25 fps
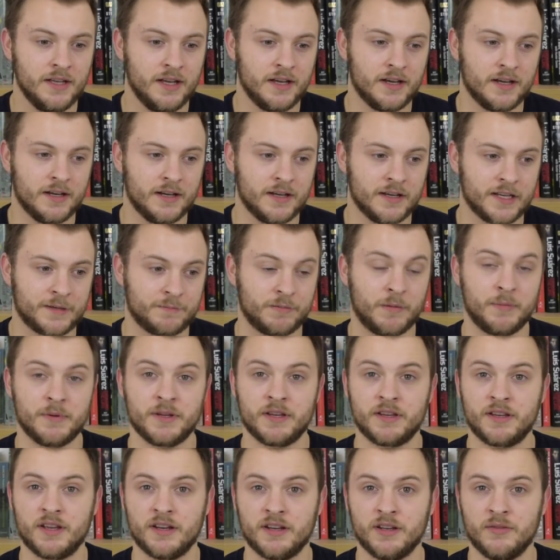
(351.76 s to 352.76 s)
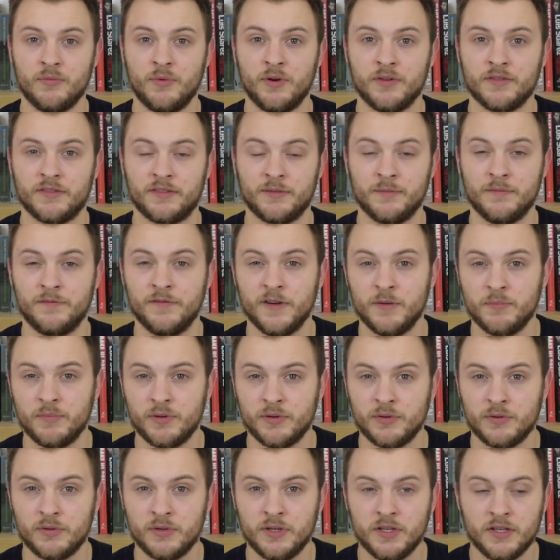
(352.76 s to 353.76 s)
Uh, is probably going to want some
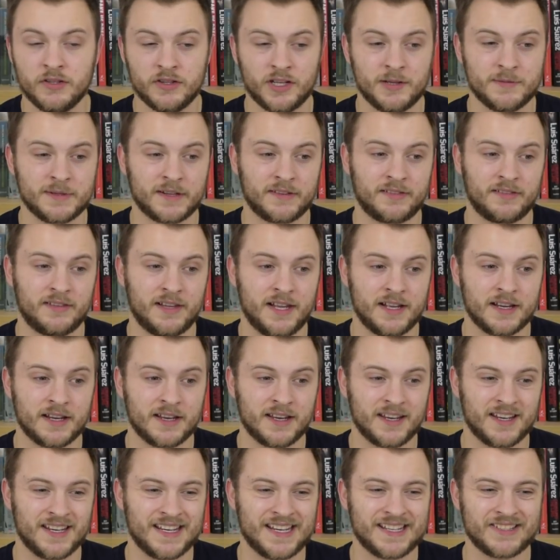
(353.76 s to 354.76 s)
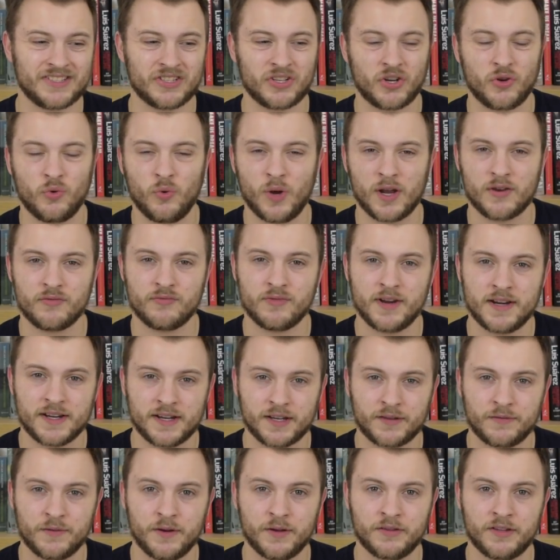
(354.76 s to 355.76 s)
football. Dominic Solanke isn't quite
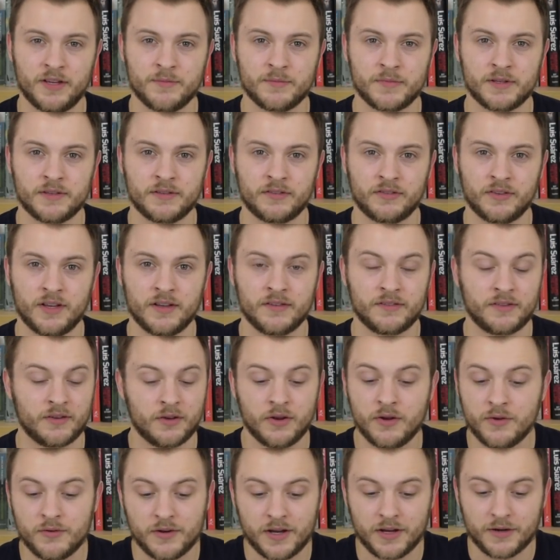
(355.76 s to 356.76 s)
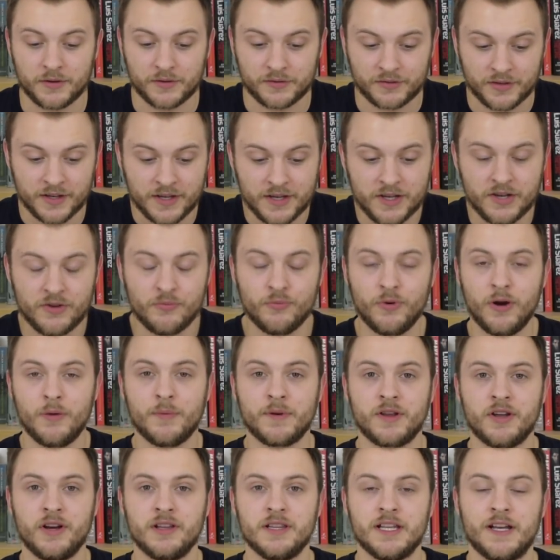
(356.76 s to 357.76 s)
ready as far as I'm concerned, so who knows
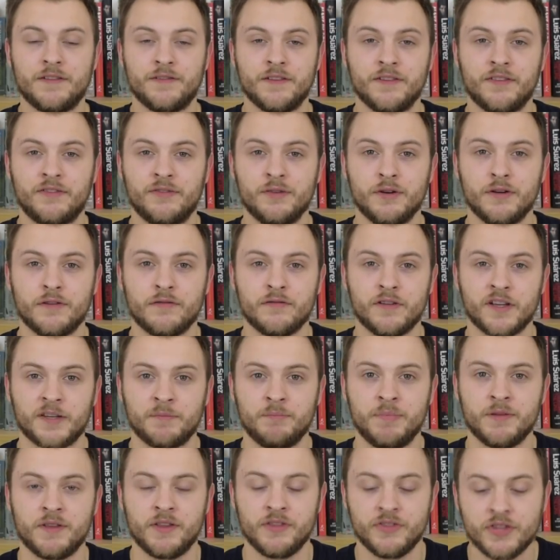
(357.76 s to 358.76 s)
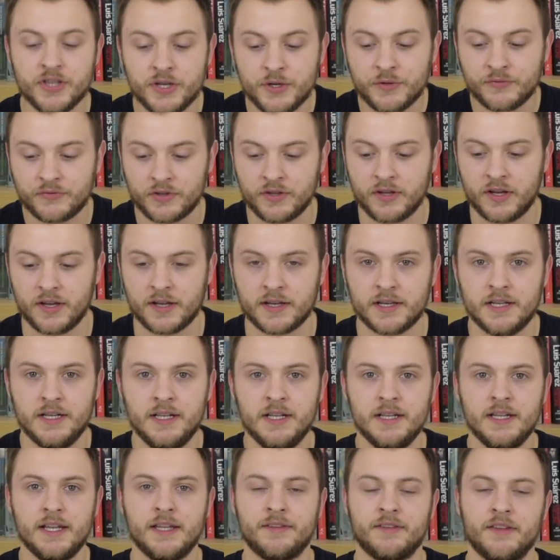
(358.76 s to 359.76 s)
what we've got left in the store for us. But the news tonight
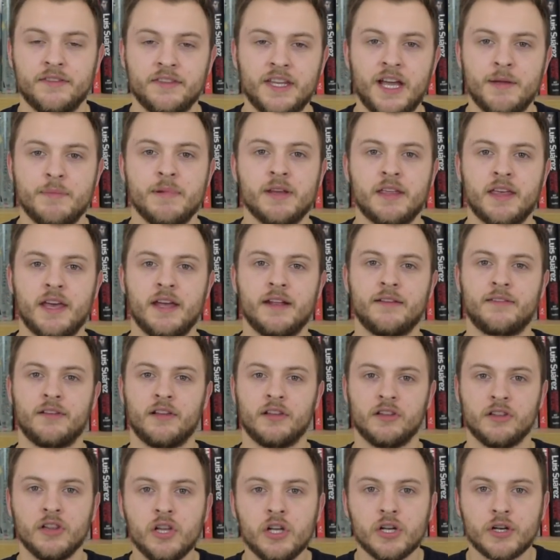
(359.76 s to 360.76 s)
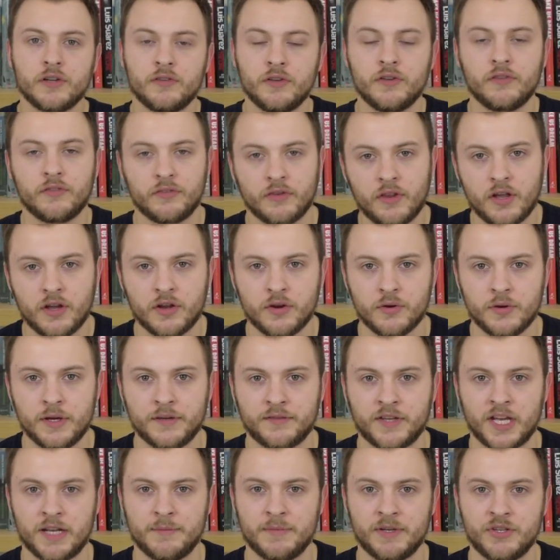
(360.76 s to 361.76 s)
is that Naby Keita looks as though
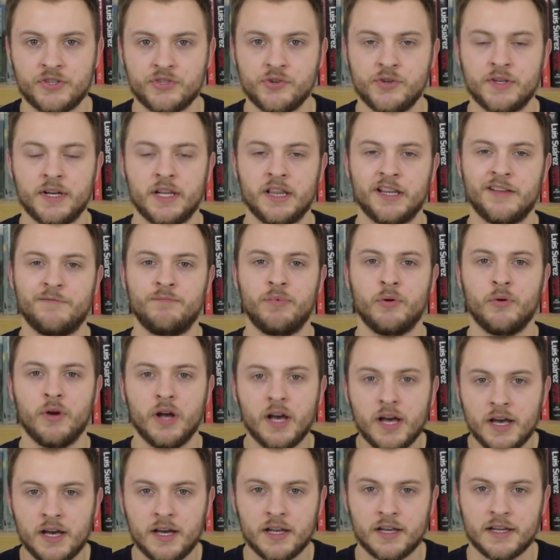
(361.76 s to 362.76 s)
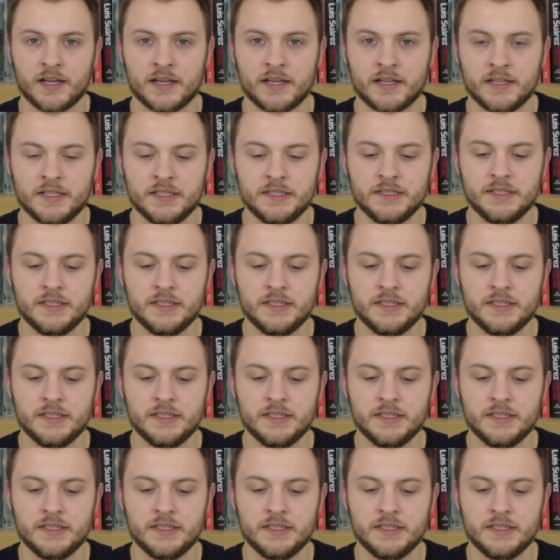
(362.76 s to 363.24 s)
he's going to be joining Liverpool early,